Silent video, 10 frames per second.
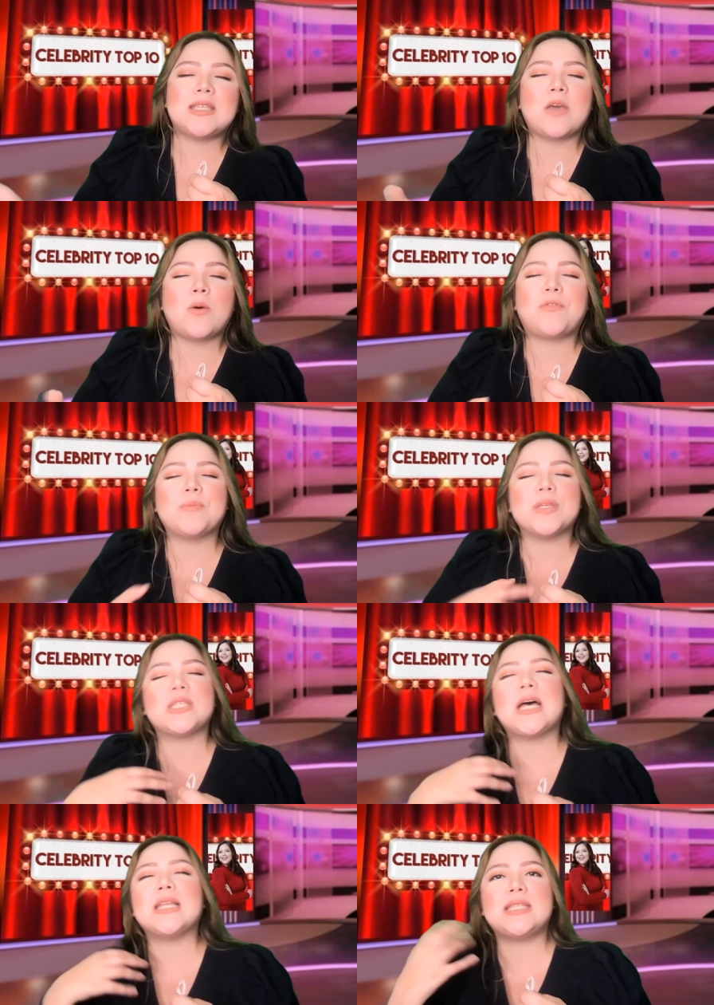stay away from the
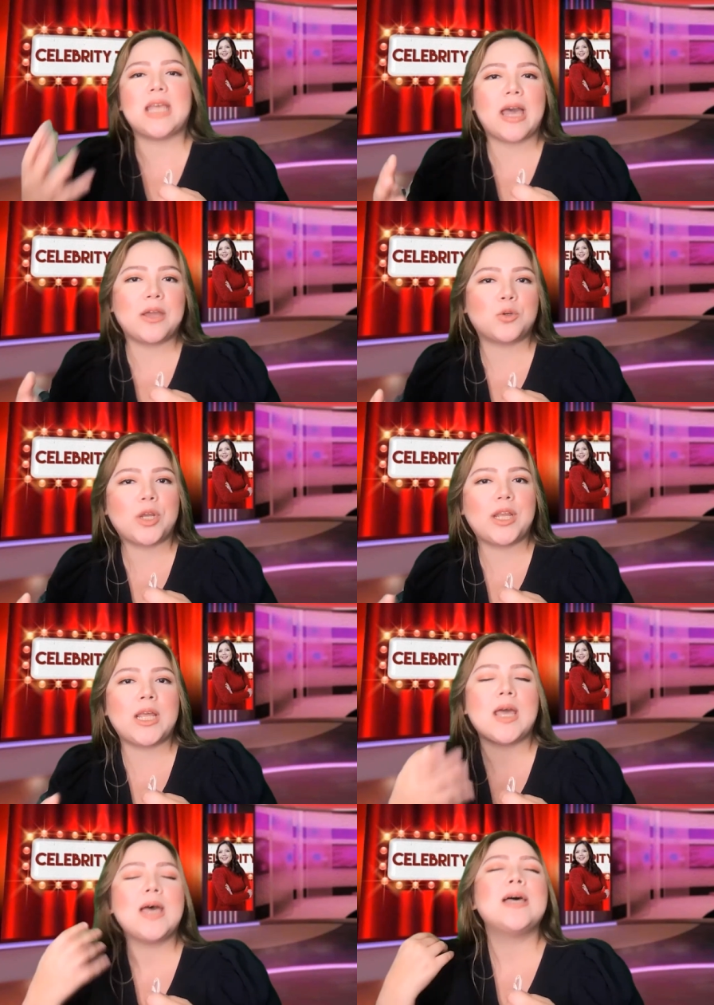sun, stay
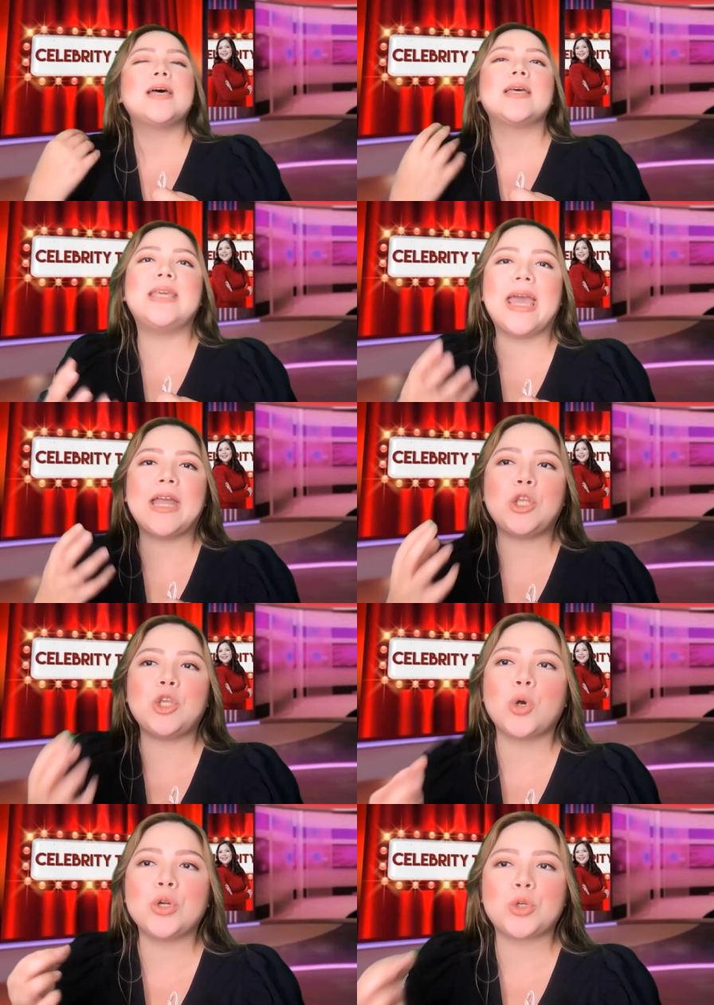hydrated, get
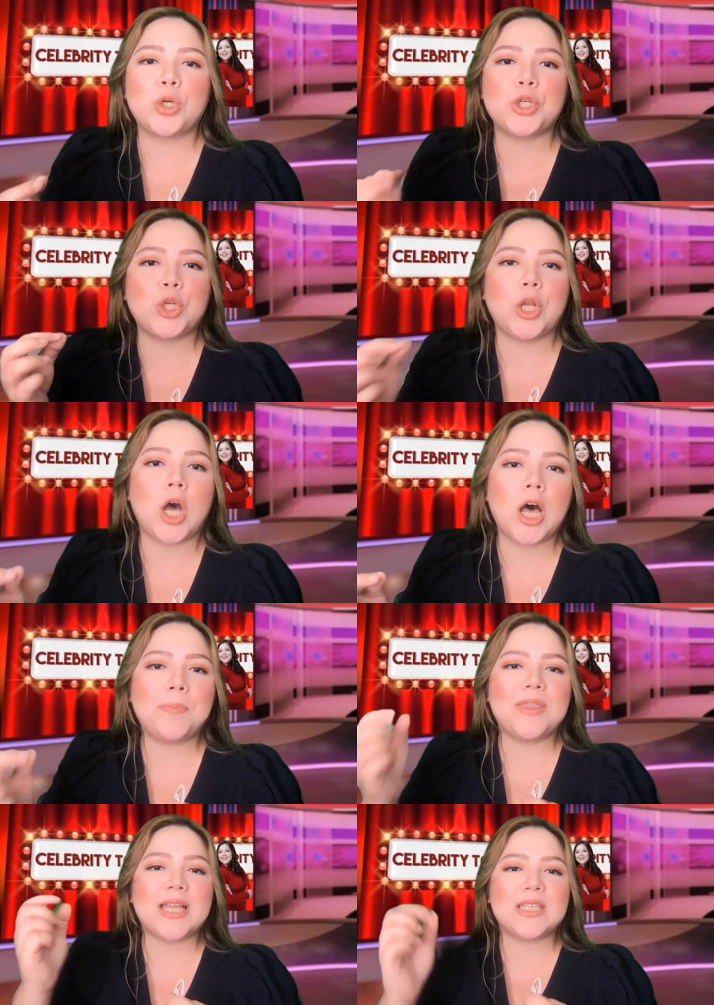your nutrition
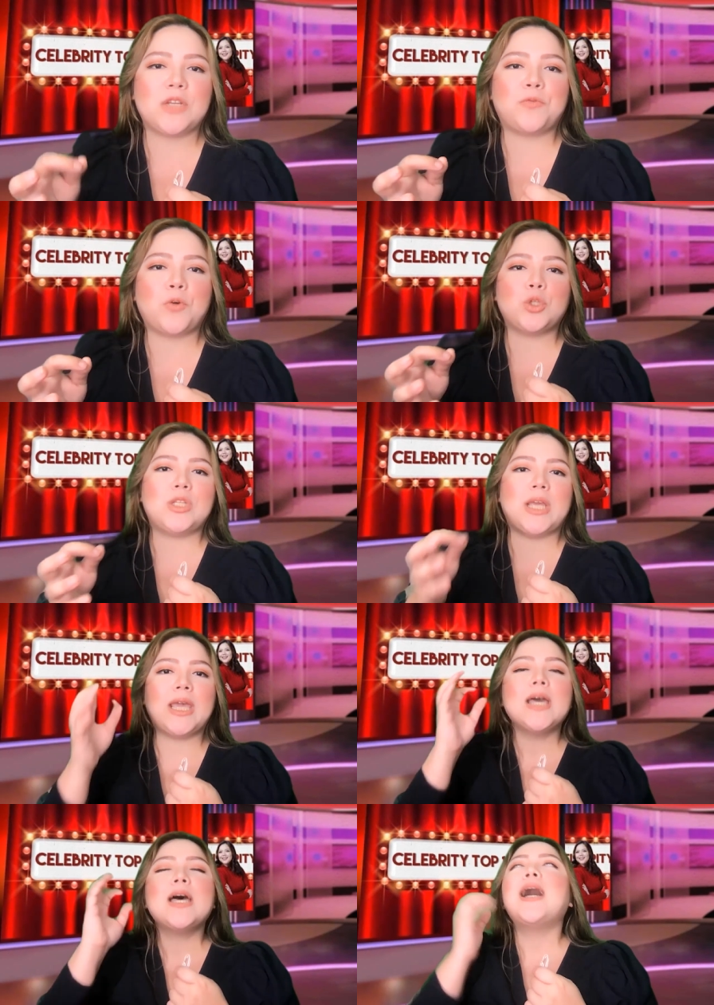up. That's it for
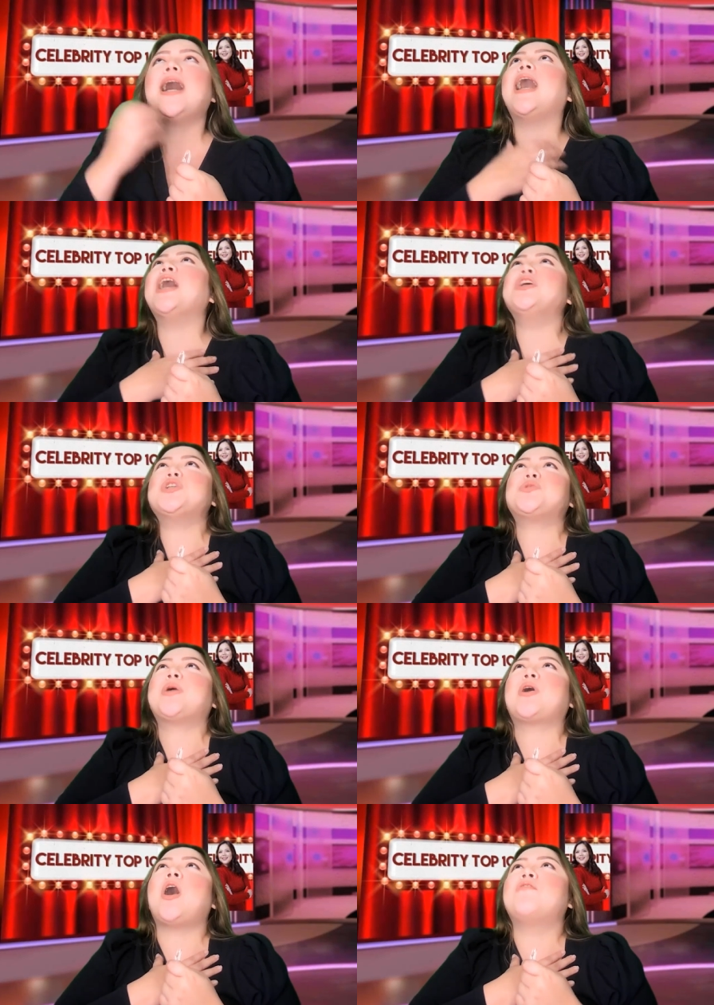today. I just
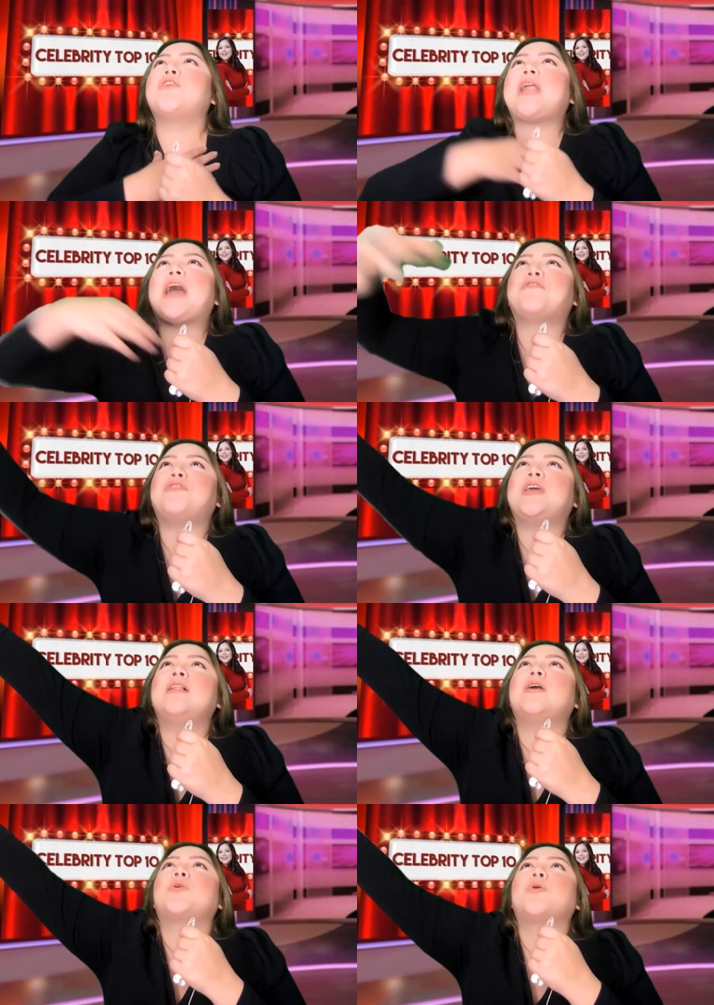recovered. I feel
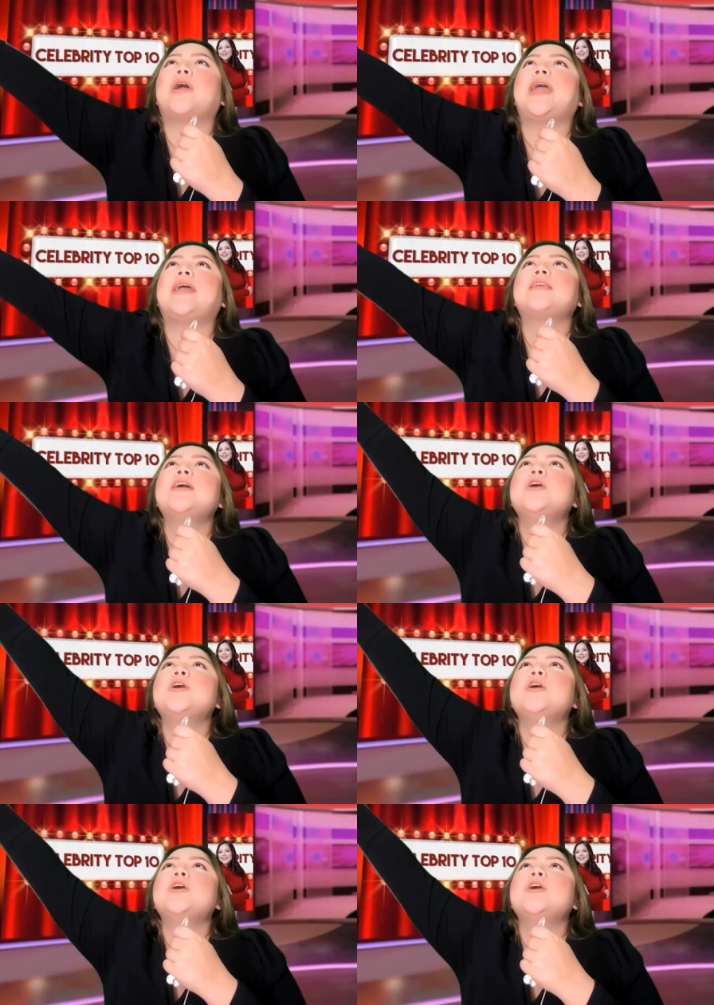great.